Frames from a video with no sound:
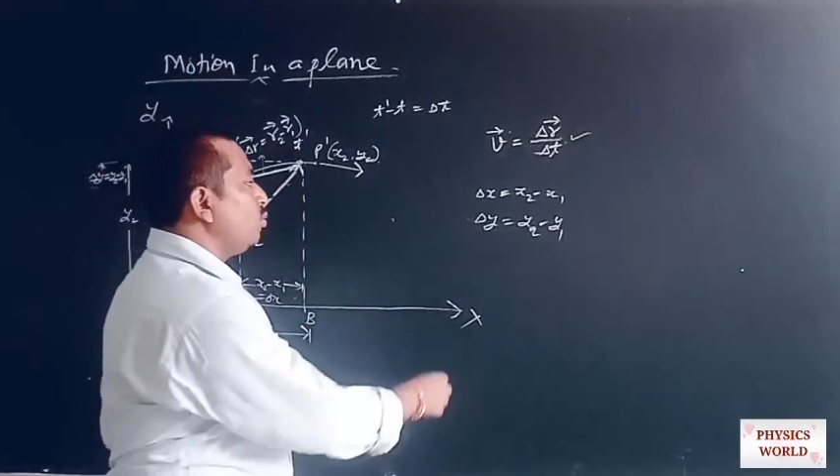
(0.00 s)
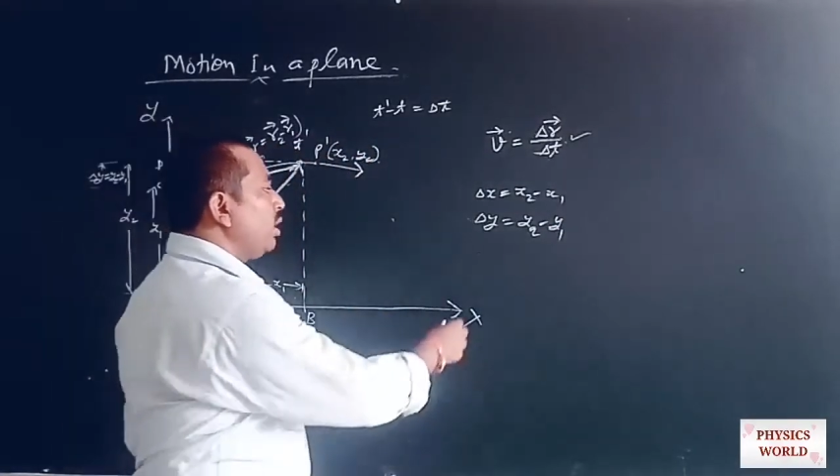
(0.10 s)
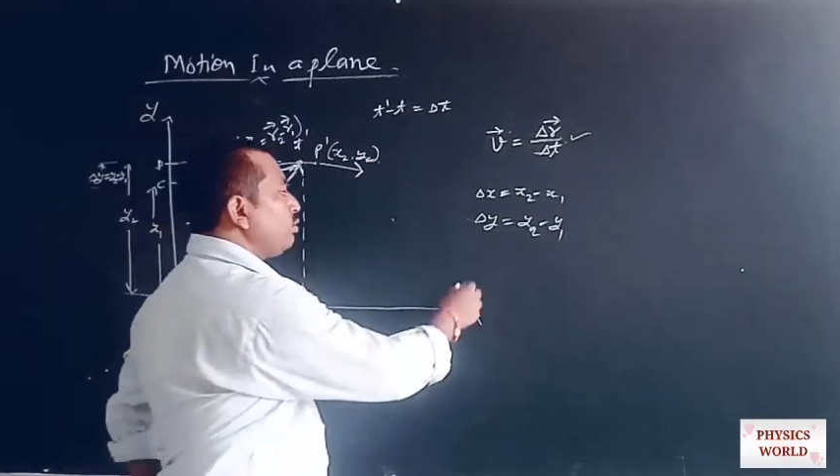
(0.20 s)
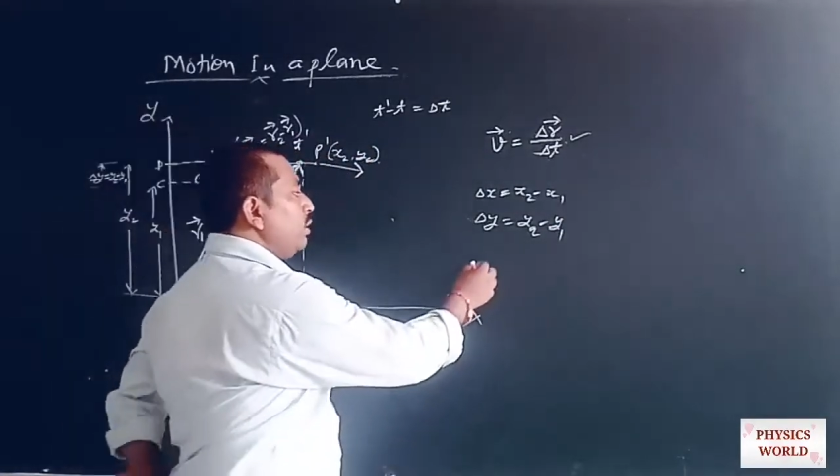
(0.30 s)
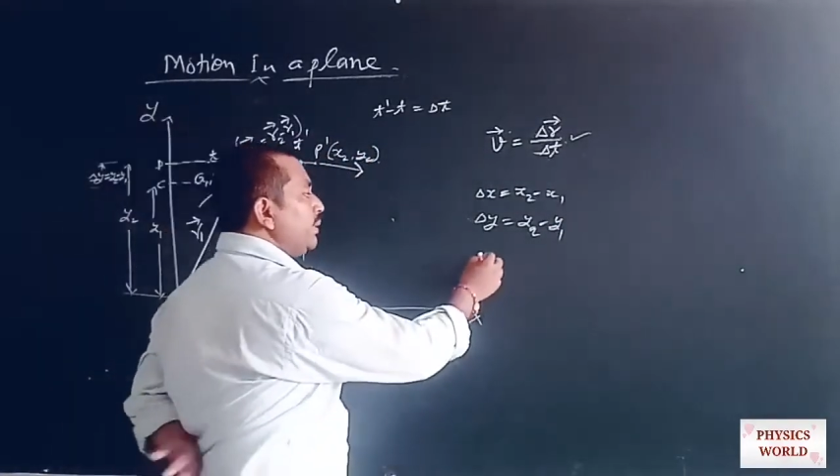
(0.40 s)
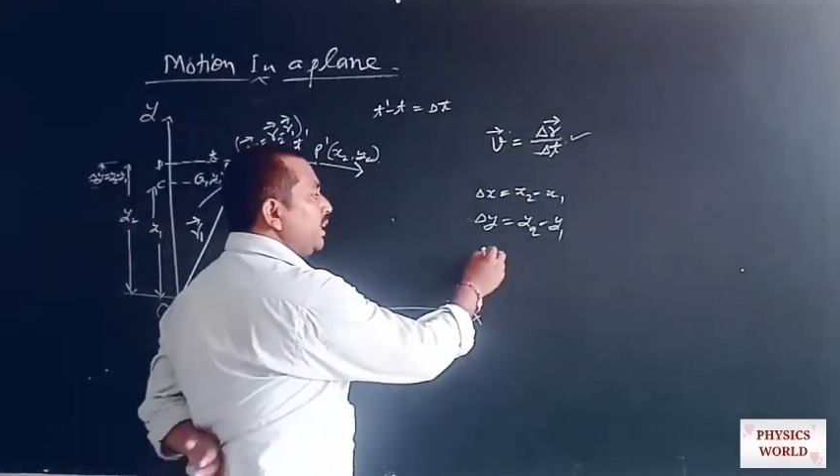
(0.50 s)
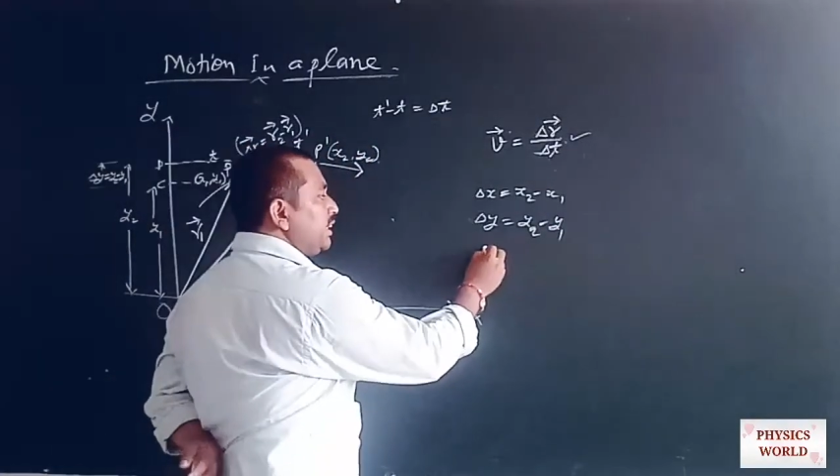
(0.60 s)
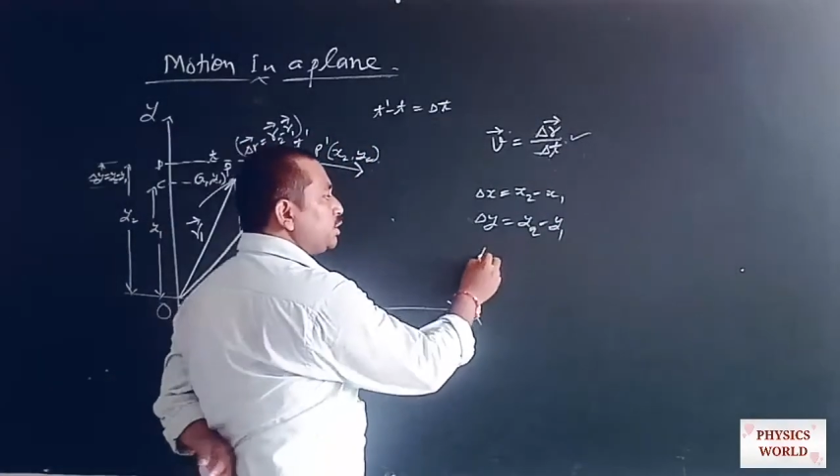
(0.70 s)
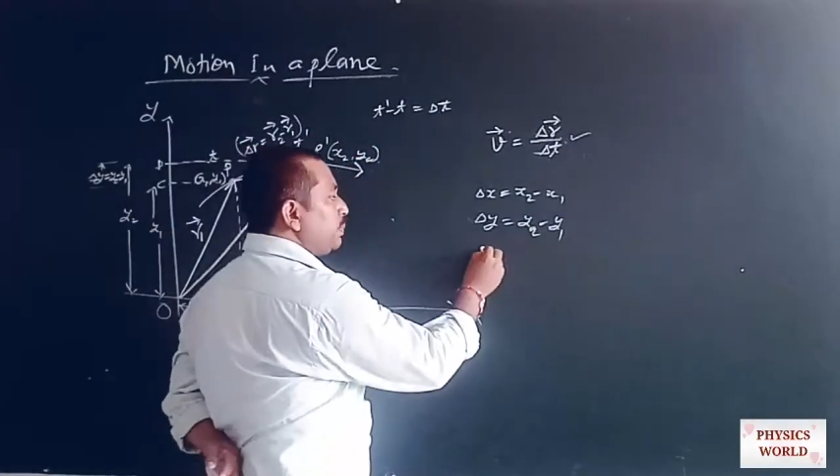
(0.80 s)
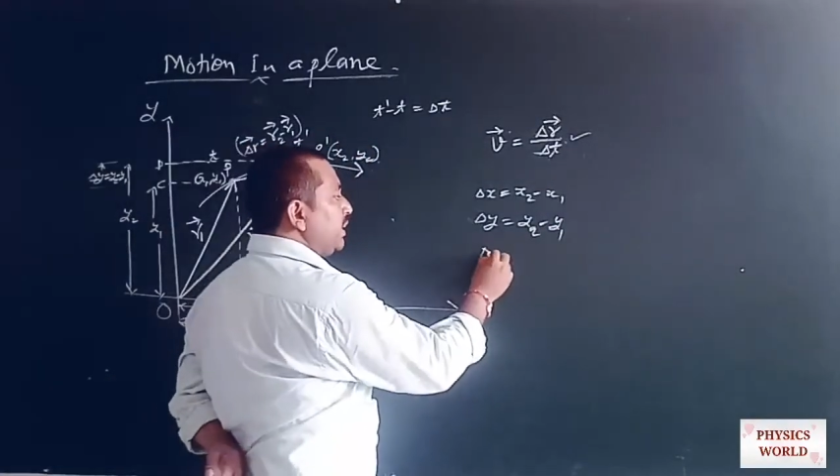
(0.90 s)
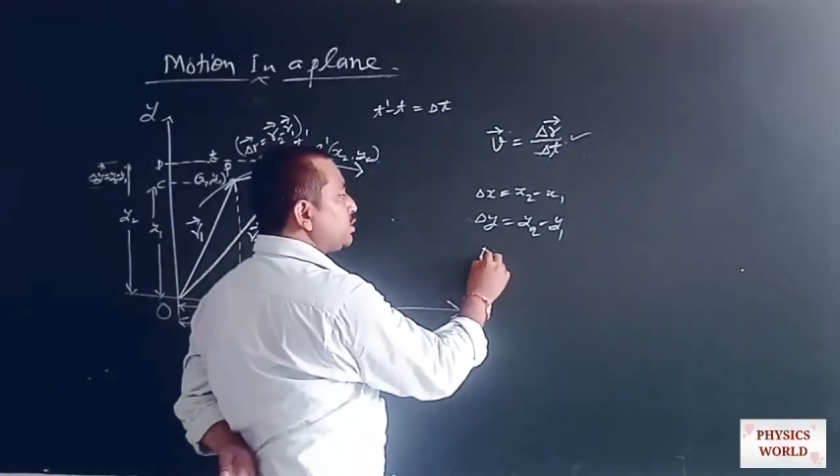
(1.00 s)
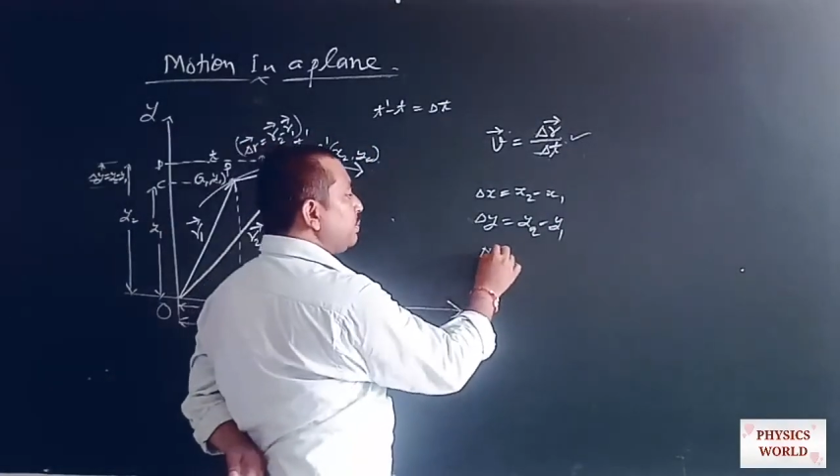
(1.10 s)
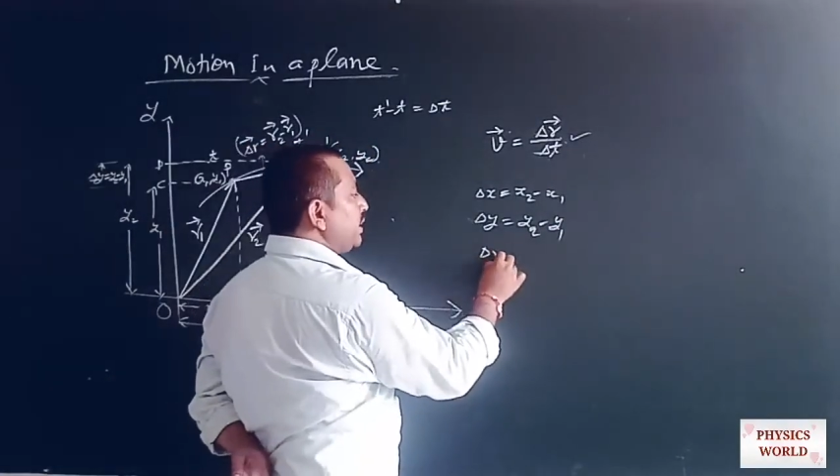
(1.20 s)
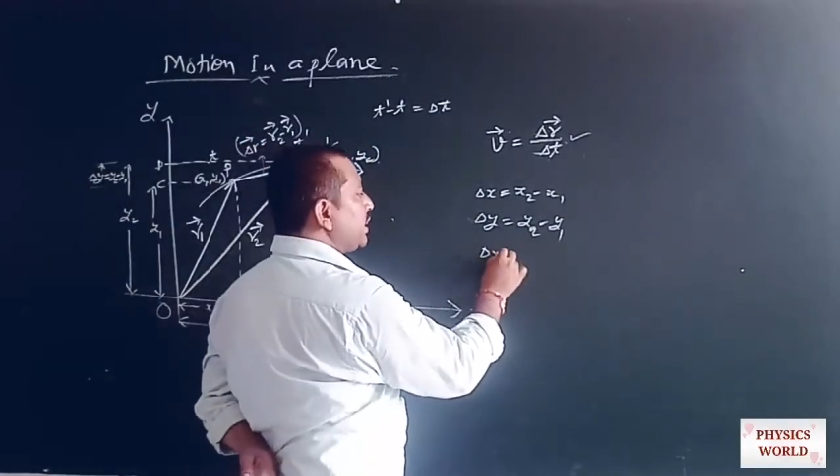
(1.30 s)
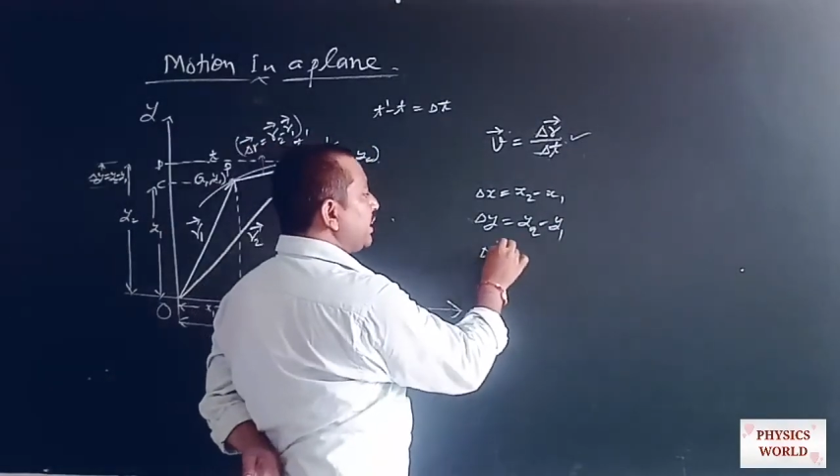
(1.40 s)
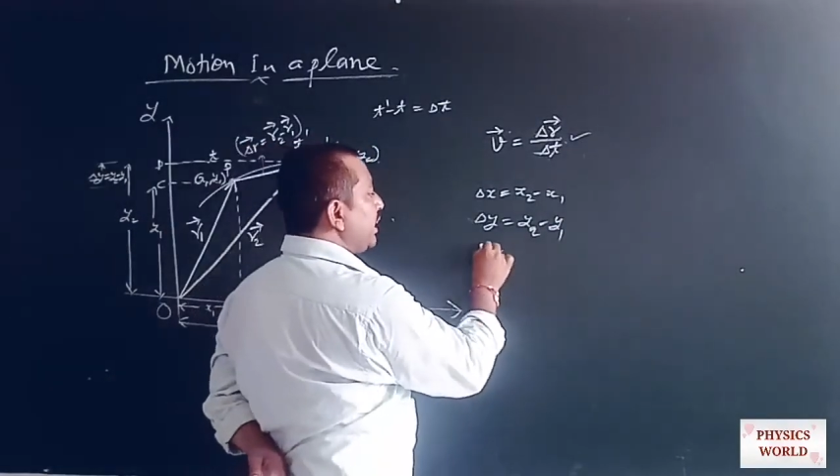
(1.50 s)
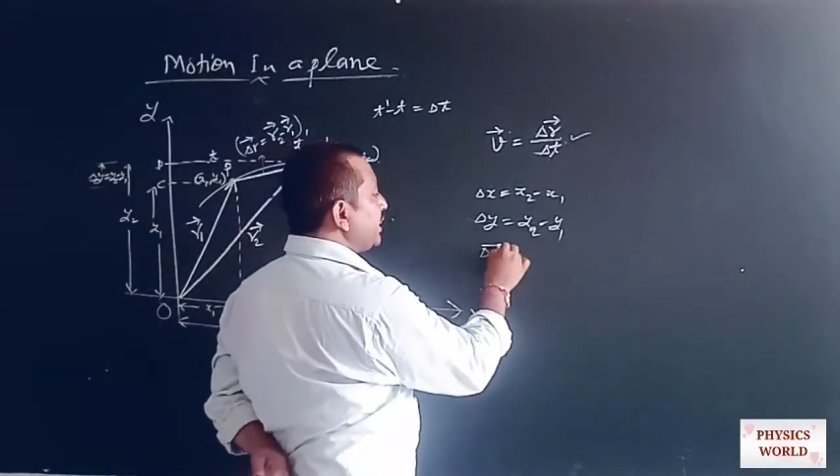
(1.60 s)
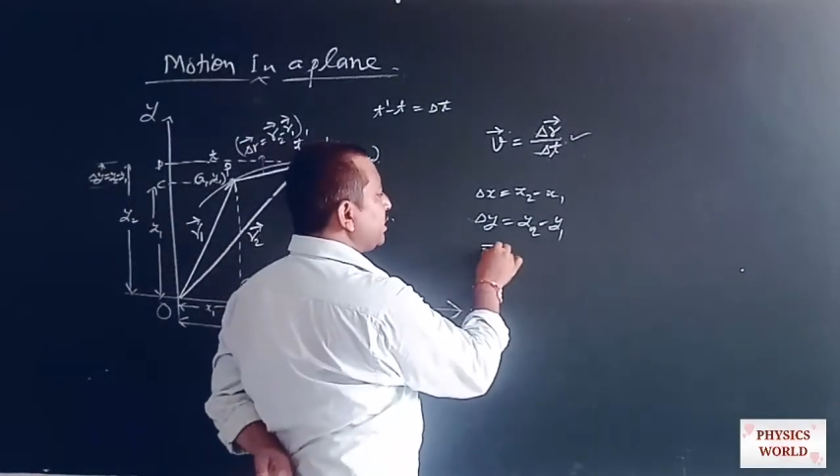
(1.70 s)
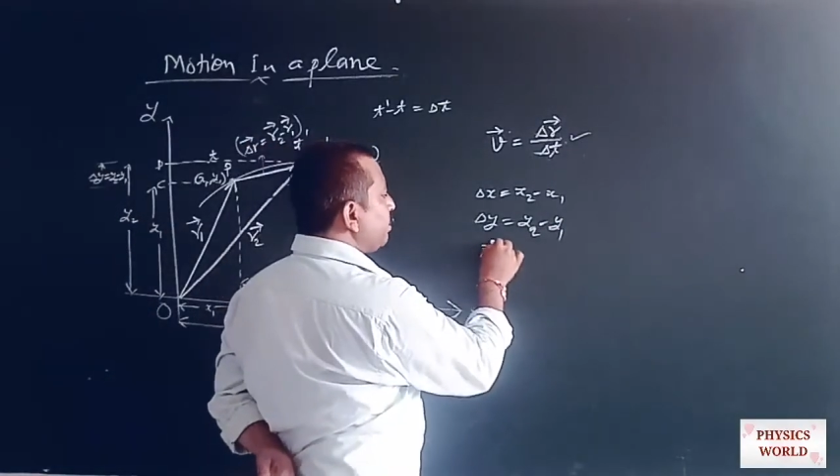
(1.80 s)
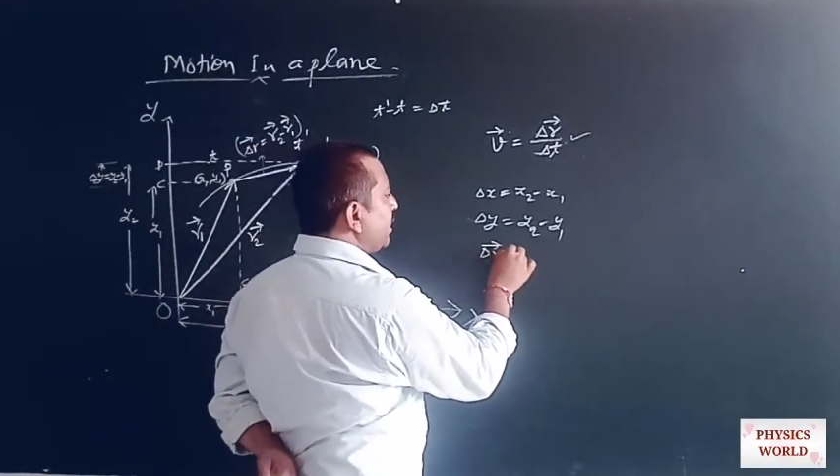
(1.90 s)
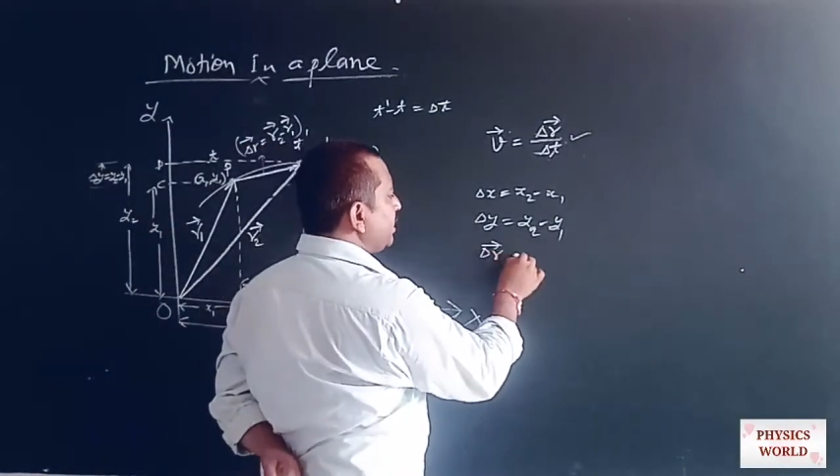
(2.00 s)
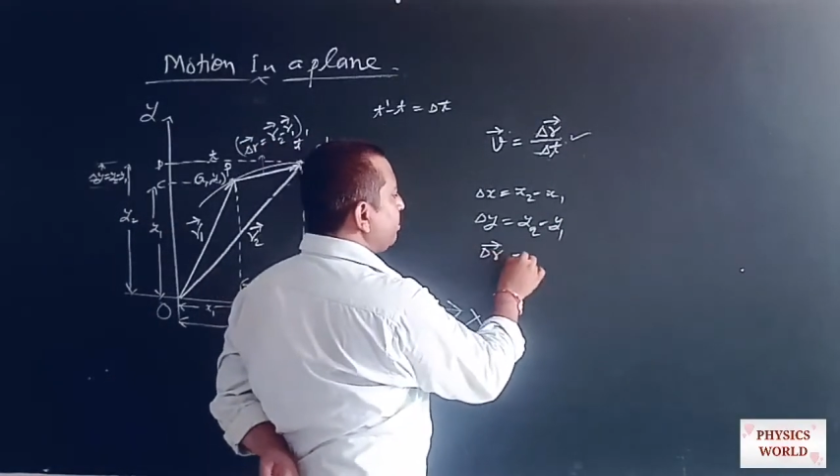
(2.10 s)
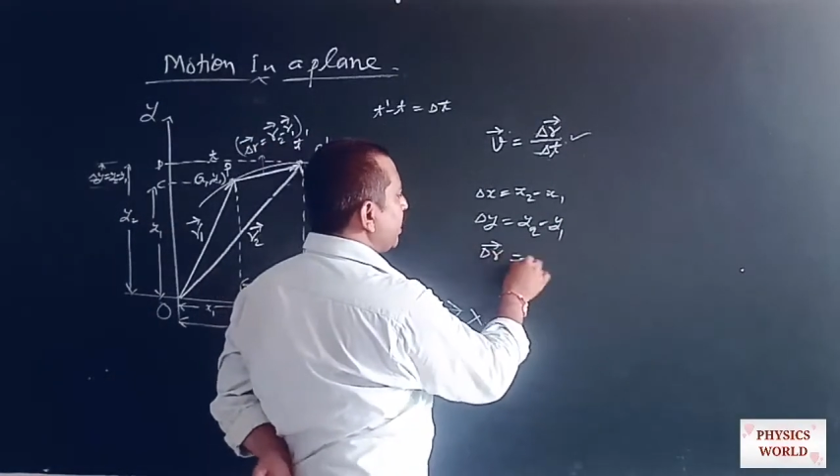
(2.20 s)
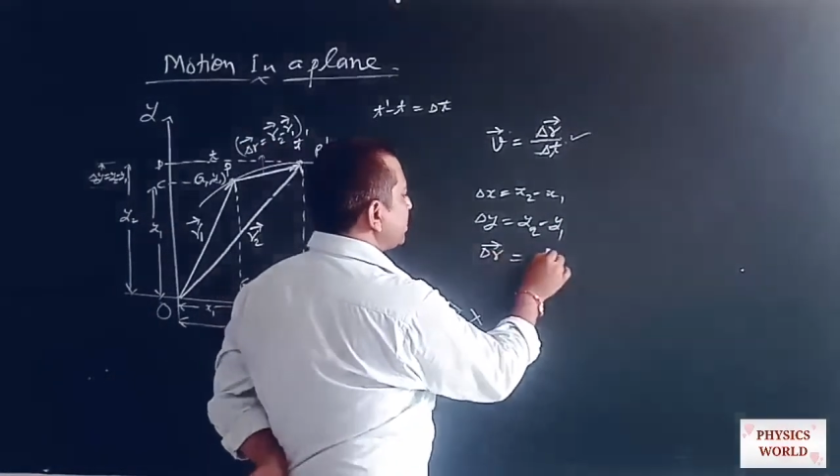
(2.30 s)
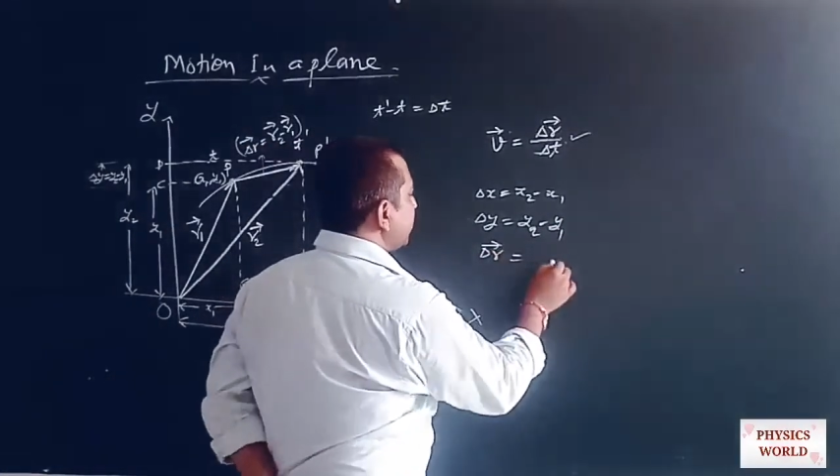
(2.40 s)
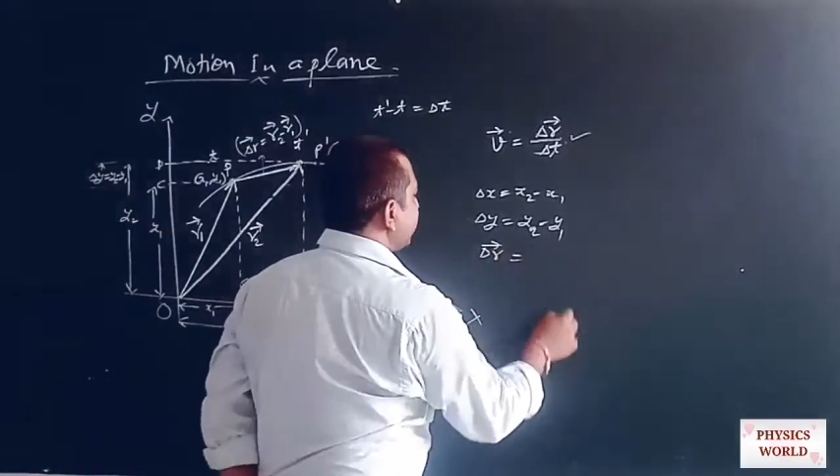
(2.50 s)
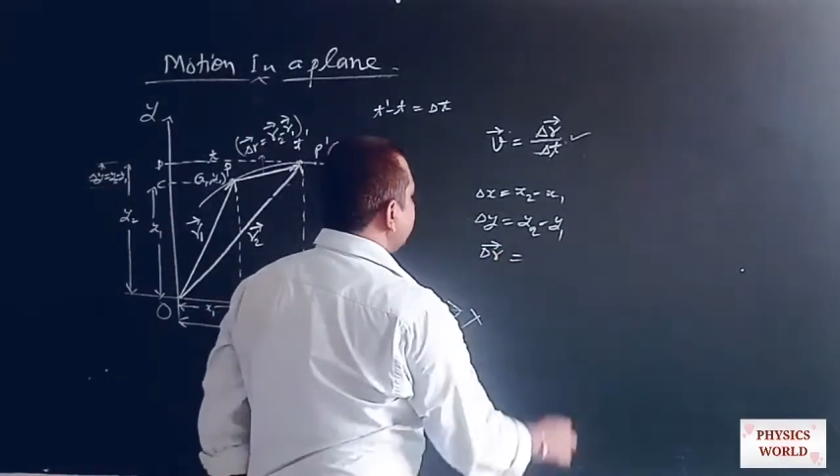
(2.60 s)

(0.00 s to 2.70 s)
what will be the displacement created by the vector